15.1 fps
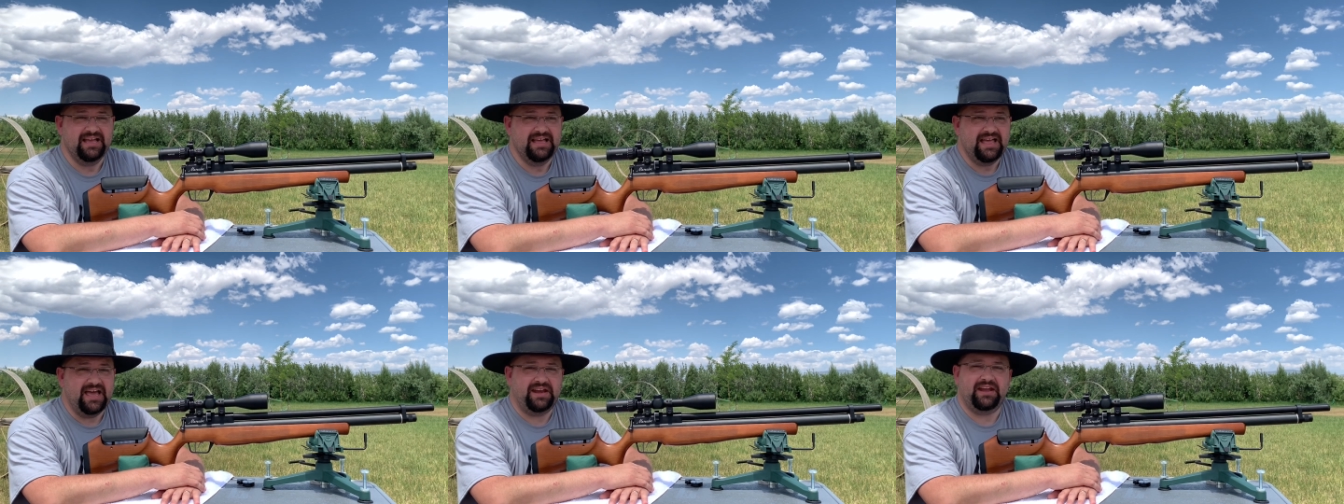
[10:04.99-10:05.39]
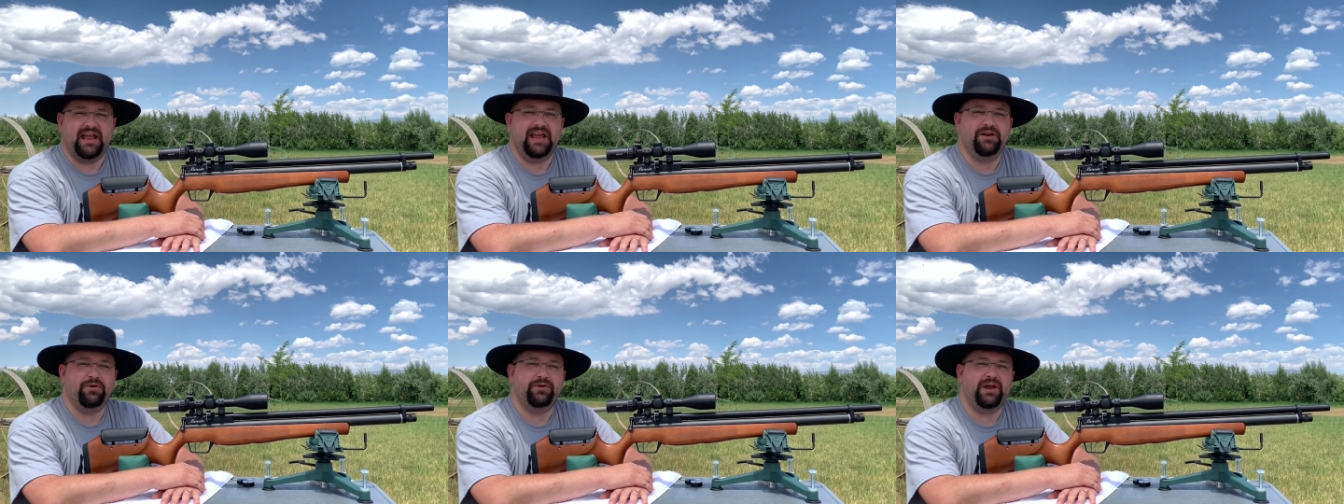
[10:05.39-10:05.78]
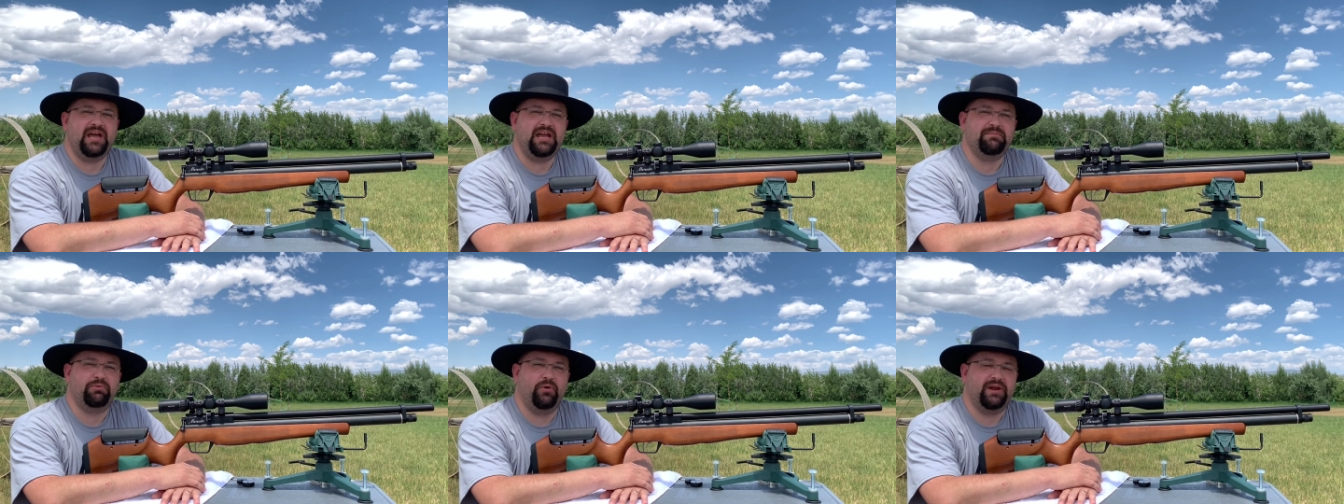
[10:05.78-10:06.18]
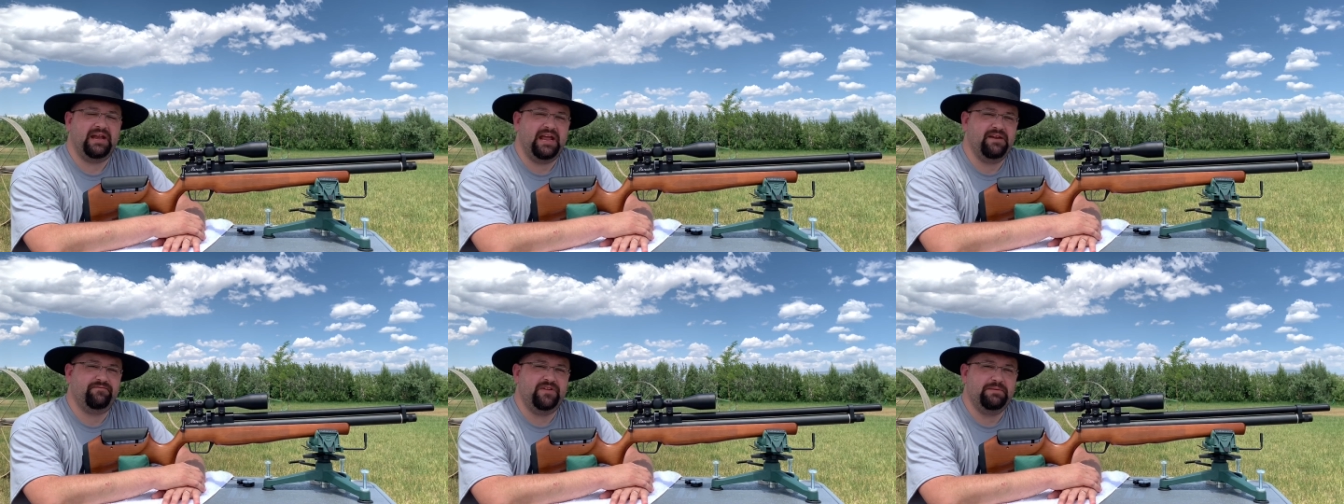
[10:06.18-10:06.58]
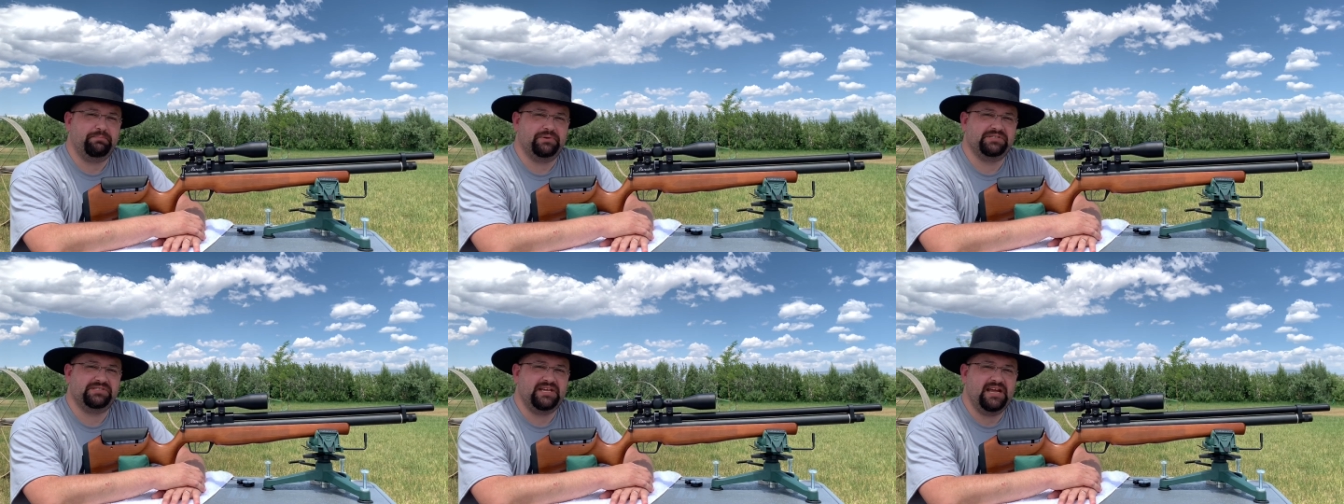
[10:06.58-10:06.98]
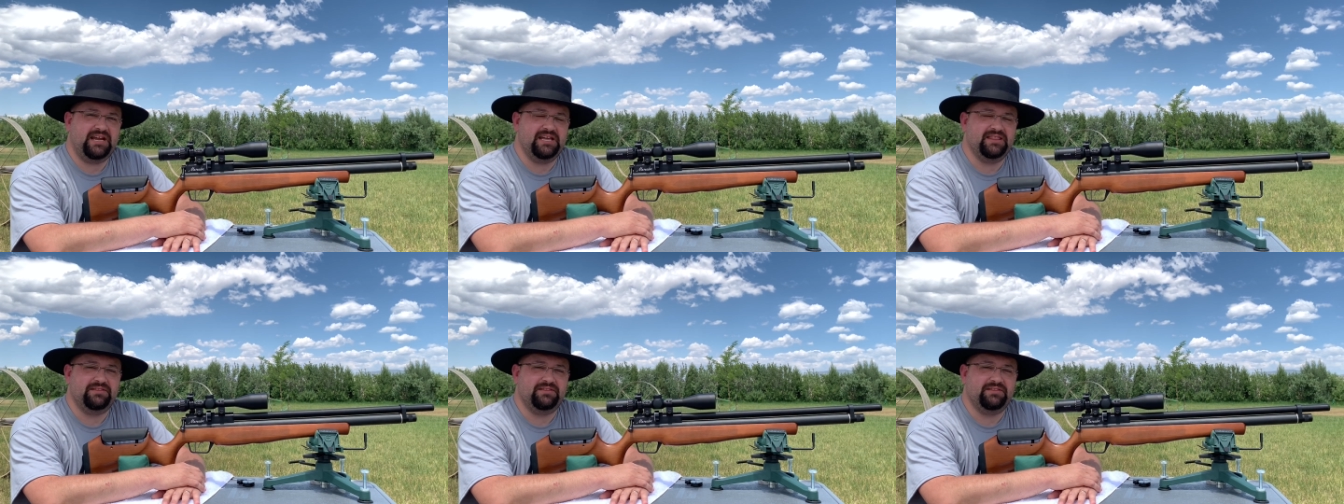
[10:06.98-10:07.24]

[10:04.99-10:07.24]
And at 809.8 feet per second,